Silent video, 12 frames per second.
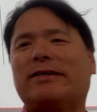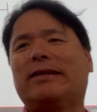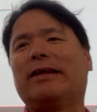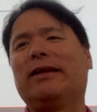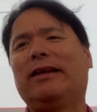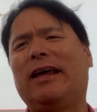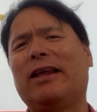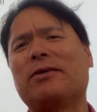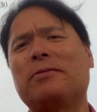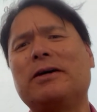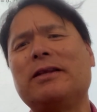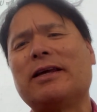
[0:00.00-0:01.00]
the other
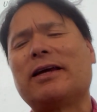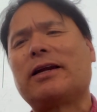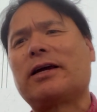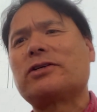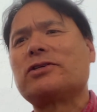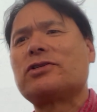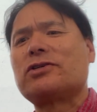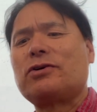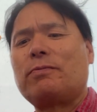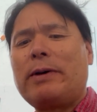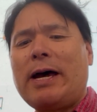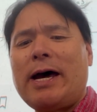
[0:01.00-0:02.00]
one, the connection's so
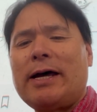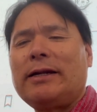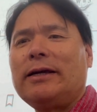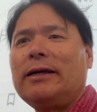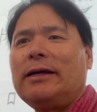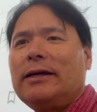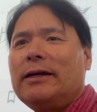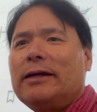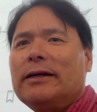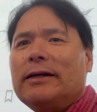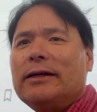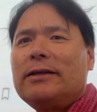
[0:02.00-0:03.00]
bad, it
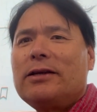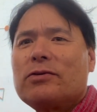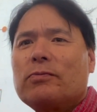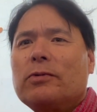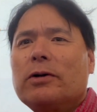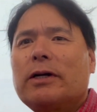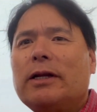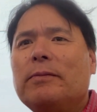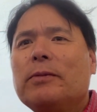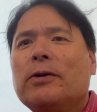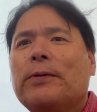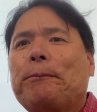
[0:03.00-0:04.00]
doesn't work
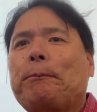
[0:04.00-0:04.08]
anymore.